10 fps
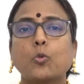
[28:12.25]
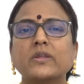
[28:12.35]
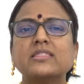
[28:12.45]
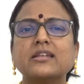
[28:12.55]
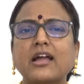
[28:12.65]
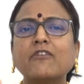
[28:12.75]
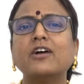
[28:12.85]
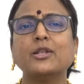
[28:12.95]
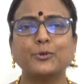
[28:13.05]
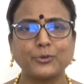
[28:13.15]
with
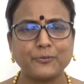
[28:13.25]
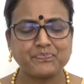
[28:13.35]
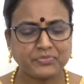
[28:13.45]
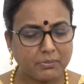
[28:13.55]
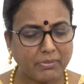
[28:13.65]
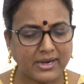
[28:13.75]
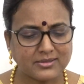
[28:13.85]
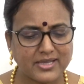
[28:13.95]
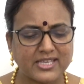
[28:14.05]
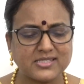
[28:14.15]
love alone,
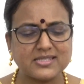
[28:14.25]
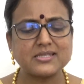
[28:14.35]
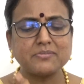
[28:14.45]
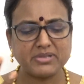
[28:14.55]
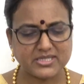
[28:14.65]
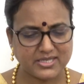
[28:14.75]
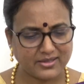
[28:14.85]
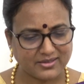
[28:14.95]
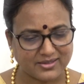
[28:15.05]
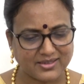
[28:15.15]
but
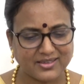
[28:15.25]
exhibiting